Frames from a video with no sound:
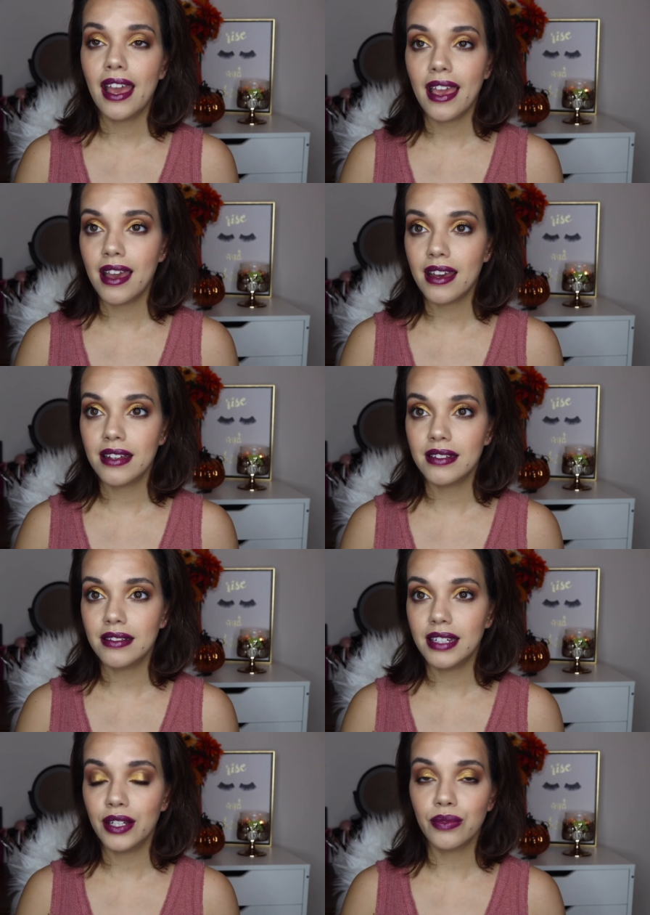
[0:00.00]
and
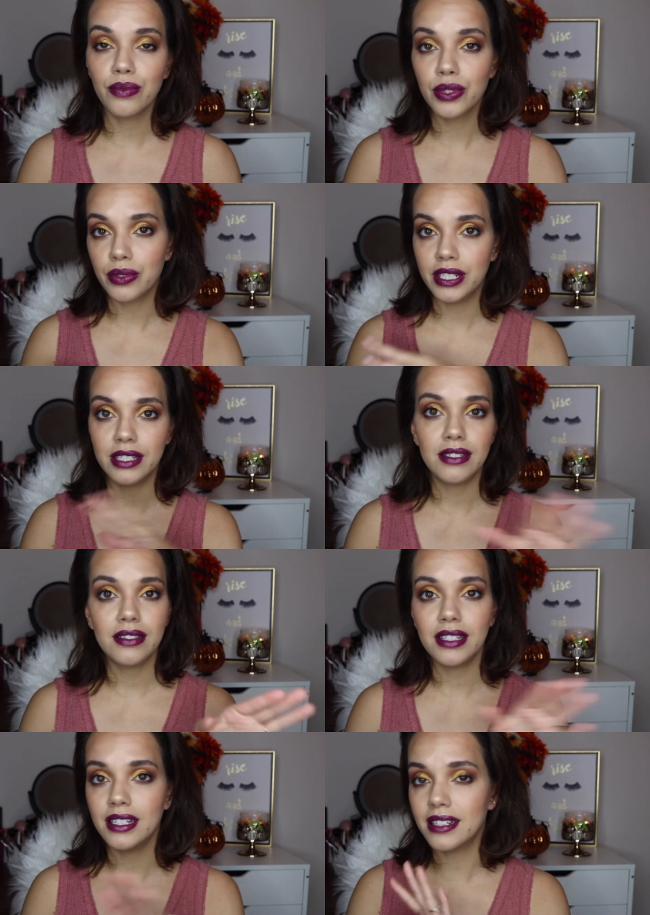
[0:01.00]
it ruined
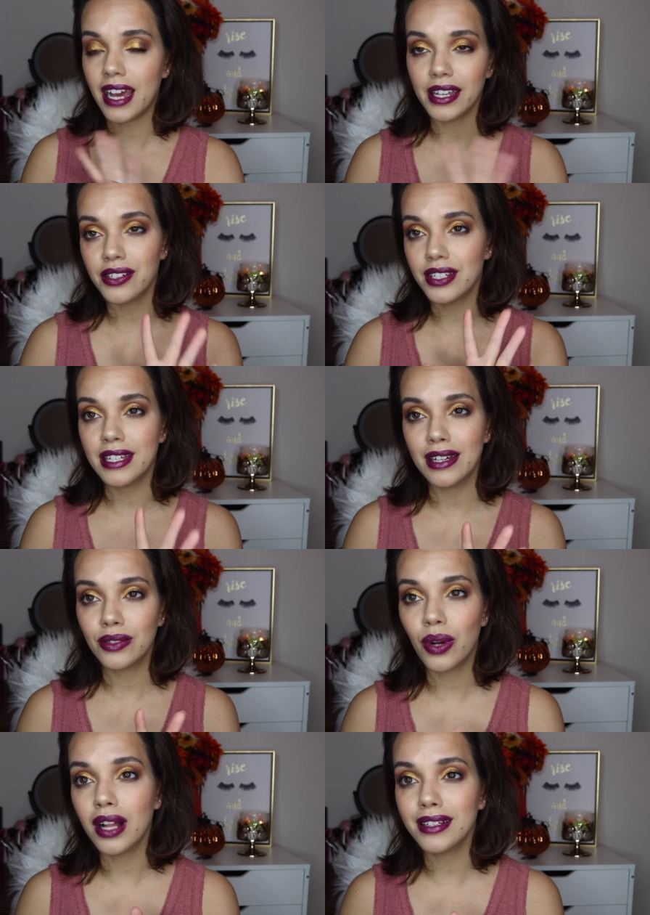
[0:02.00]
the entire sound
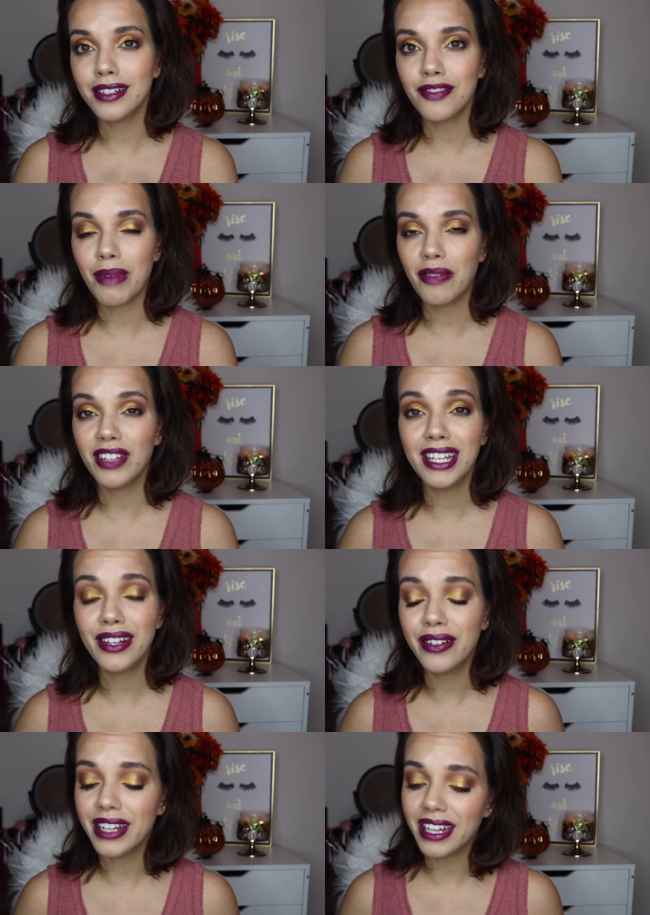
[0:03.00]
quality of my
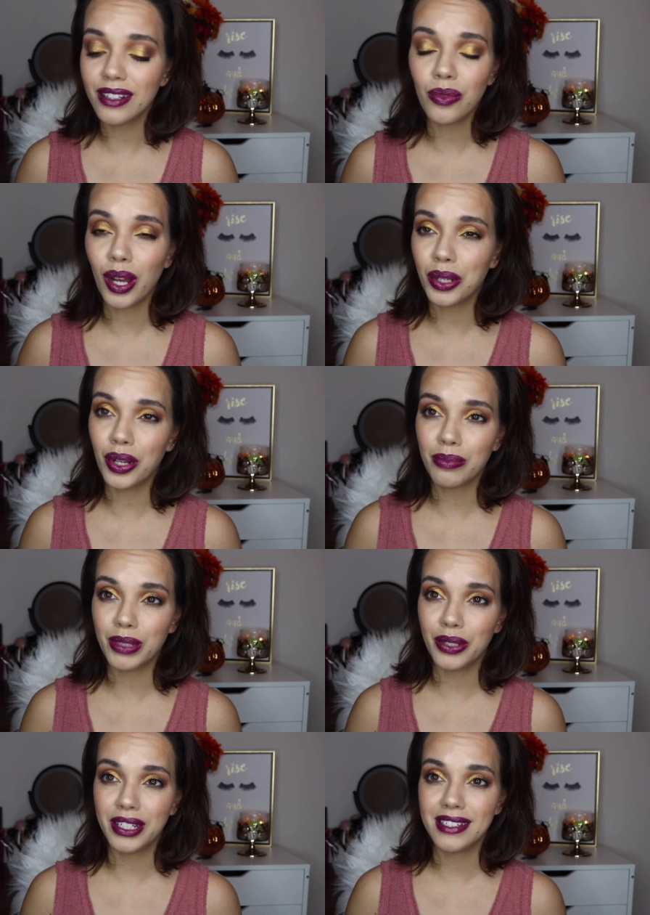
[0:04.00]
video, and I didn't want to
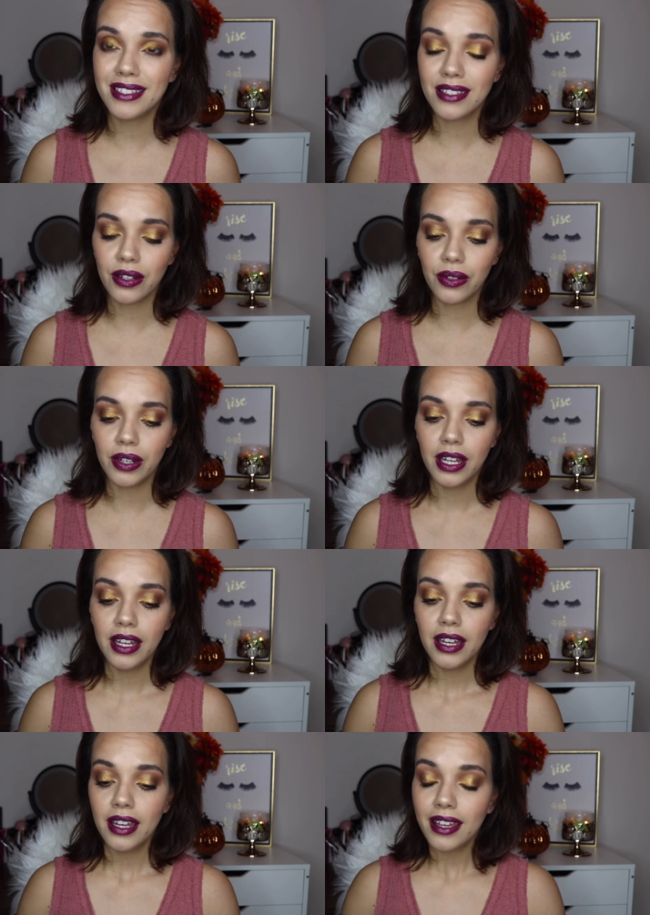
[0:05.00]
upload it. So
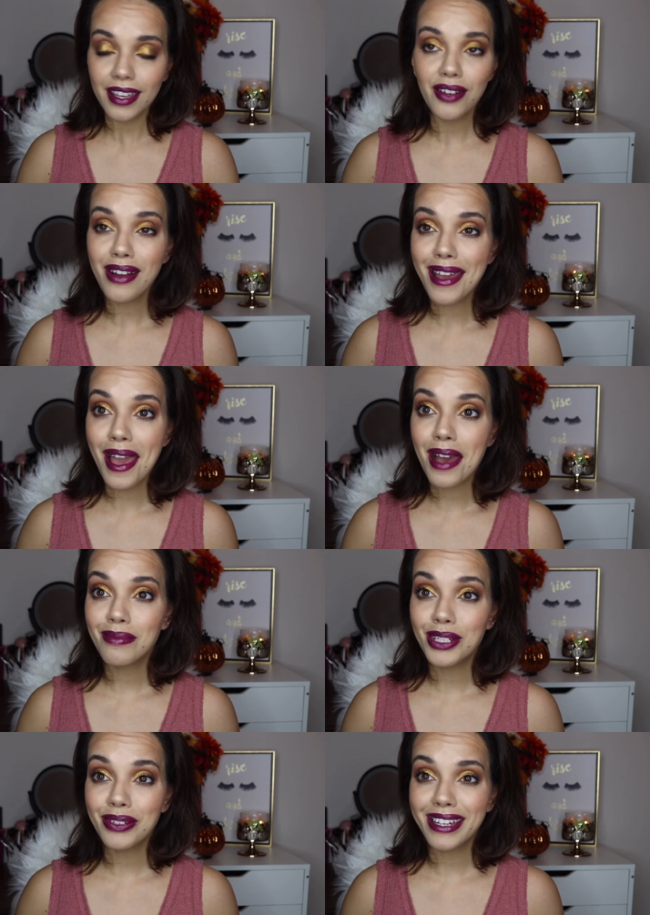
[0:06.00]
here I
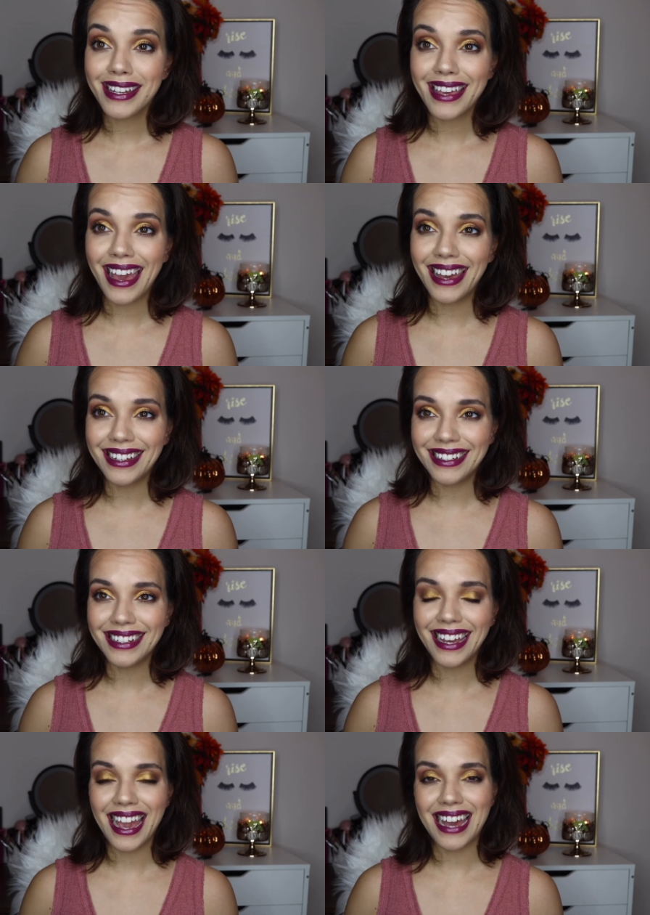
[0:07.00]
am doing it
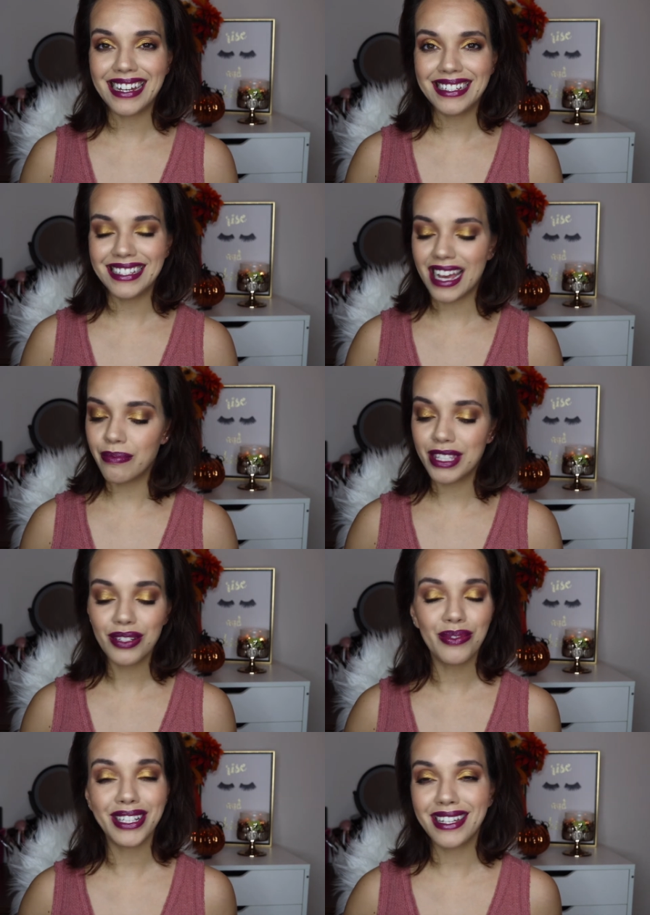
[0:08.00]
again, and I'm
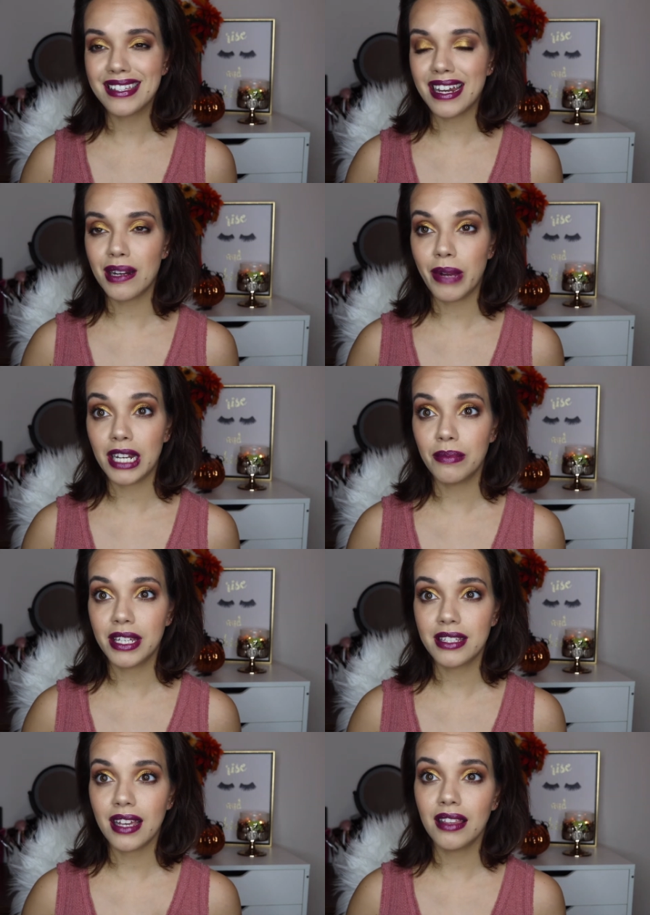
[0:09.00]
still really excited about it
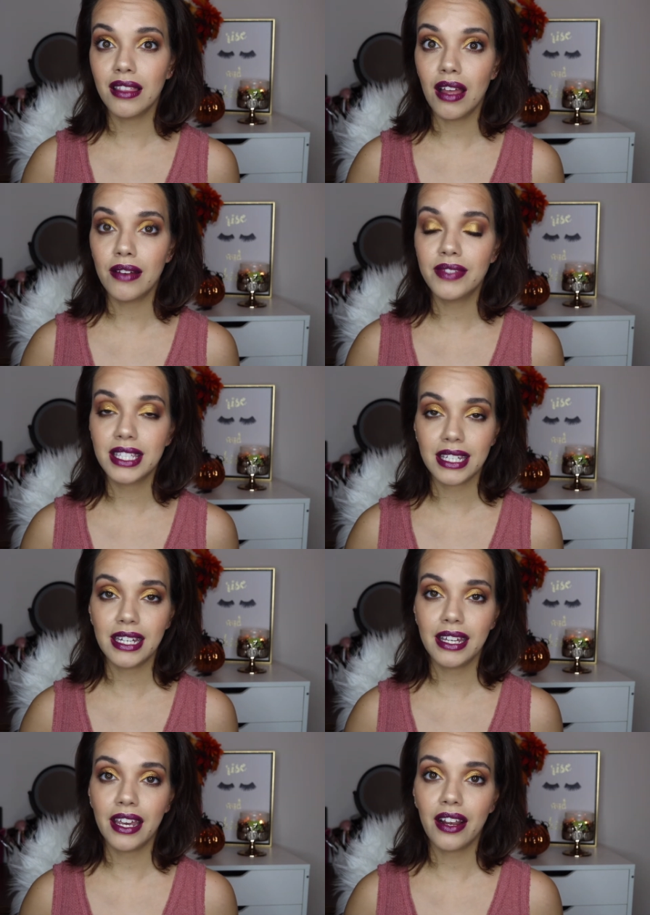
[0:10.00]
because I love
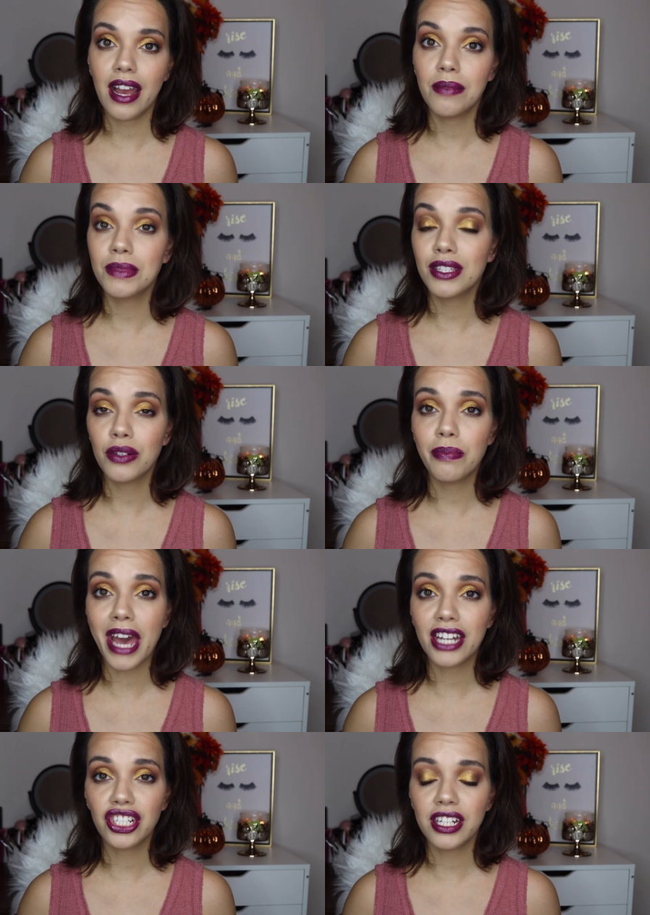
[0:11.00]
skincare. I'm so
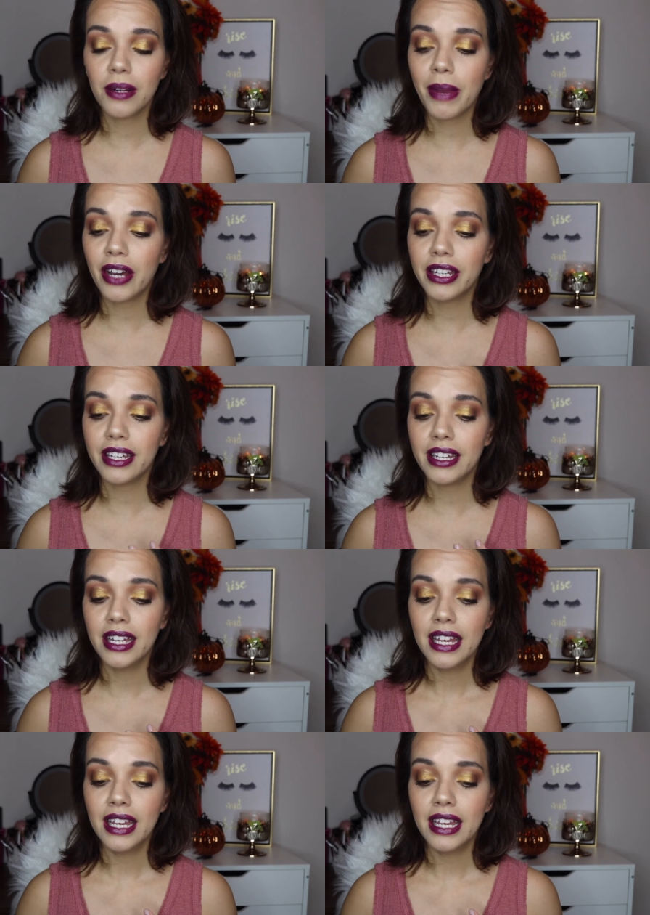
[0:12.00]
passionate about it.